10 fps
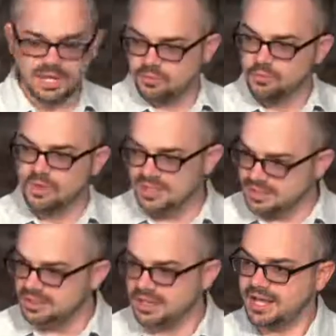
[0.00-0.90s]

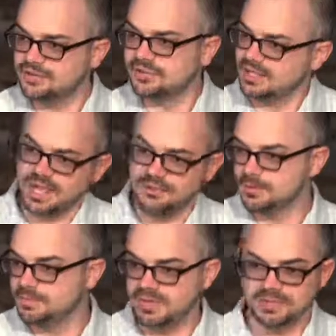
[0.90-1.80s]
when has it
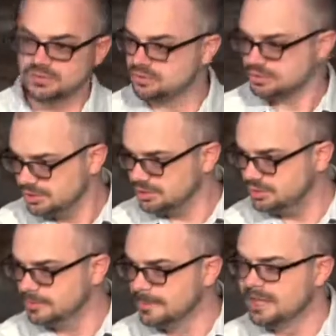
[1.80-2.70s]
ever been
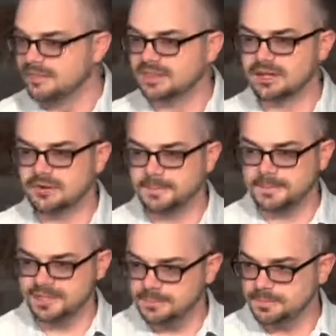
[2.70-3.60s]
true that there are
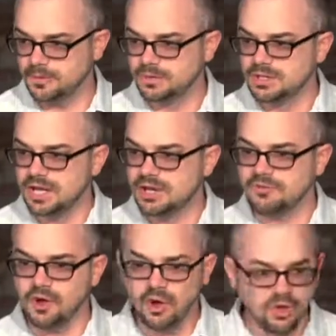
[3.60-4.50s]
people
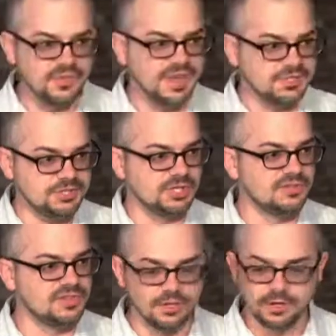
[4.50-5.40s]
of all
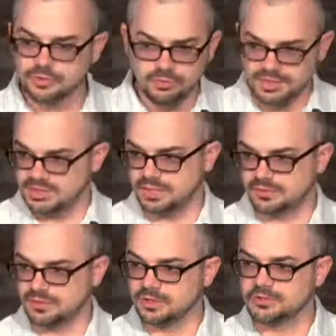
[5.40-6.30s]
nations that are doing
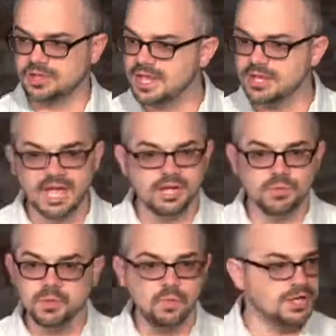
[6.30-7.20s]
this, that are saying, hey,
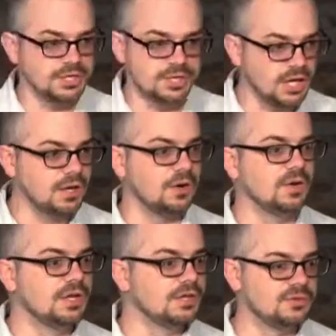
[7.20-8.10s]
we want to
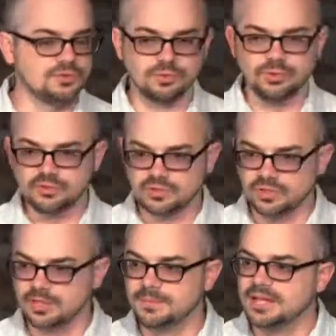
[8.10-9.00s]
go to
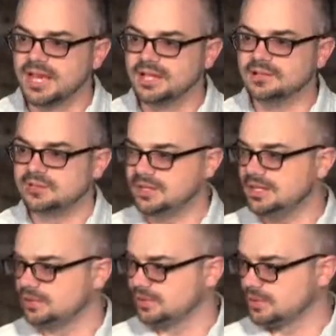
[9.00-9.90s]
Jerusalem and
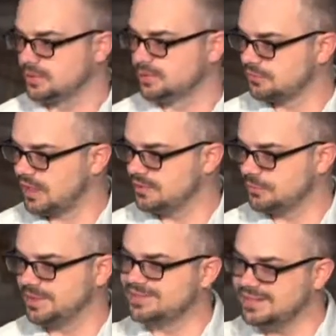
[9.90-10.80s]
seek the Lord's favor?
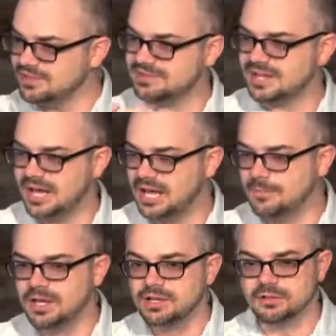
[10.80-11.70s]
Because in this
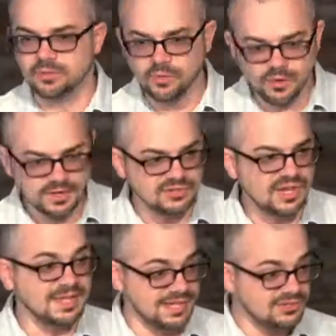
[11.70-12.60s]
time, the Lord is
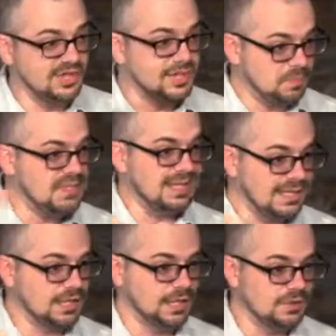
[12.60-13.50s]
saying He's going to be
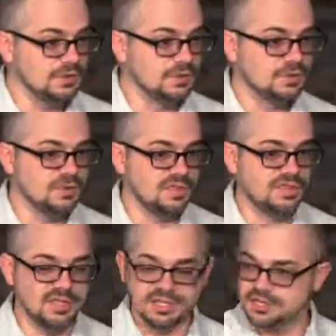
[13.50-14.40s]
in
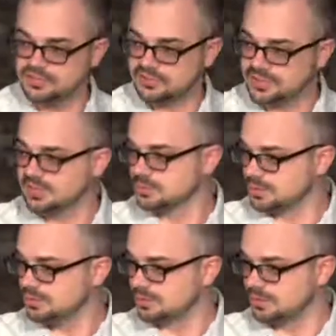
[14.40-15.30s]
the city of
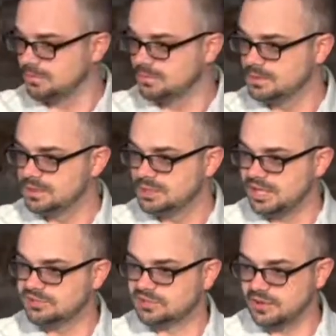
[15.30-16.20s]
Jerusalem.
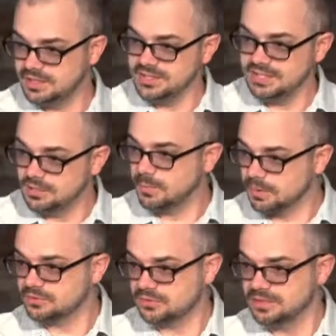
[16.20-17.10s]
And so in the
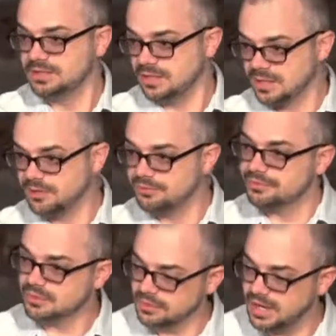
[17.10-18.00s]
person
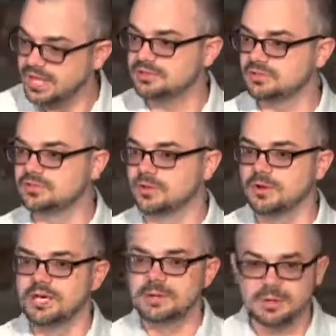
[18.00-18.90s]
of Christ. And so
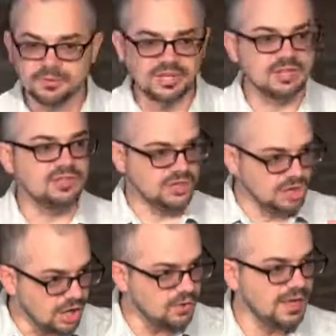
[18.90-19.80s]
people are saying, let's
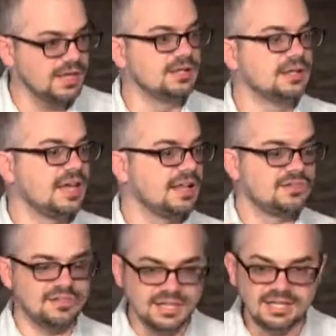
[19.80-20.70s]
go and
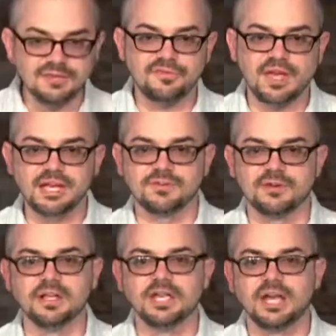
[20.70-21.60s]
seek the
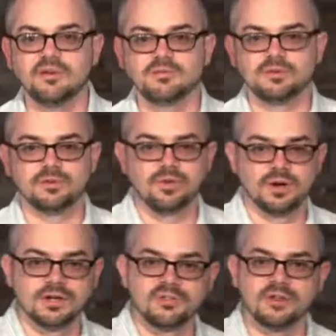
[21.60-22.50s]
favor of the
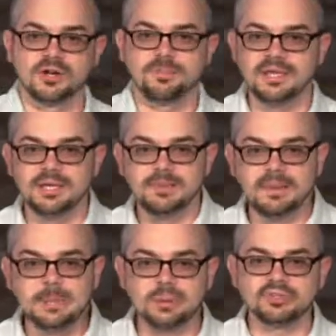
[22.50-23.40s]
Lord. And so there will be
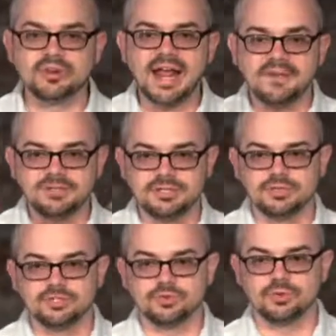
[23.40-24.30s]
people traveling
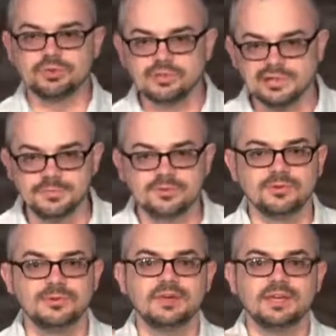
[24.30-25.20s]
to Jerusalem
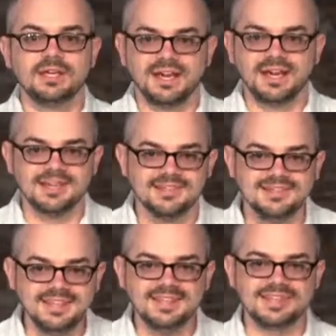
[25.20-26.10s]
to
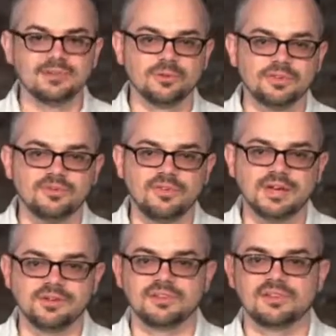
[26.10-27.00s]
seek the Lord's
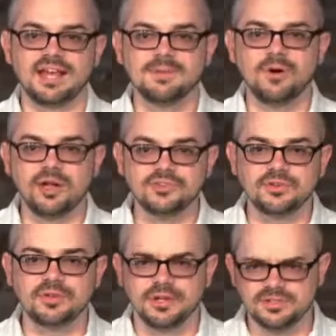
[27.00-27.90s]
favor. He says, I am
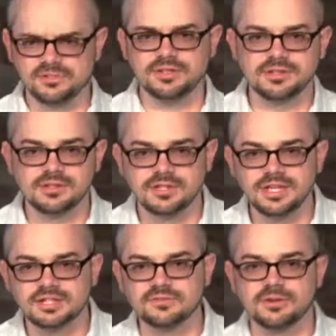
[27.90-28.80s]
also going. Let's look at the
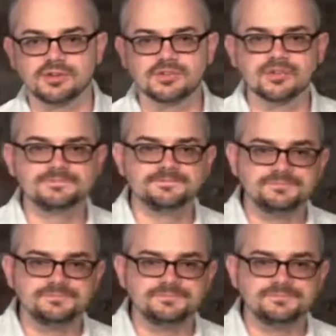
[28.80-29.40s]
next verse.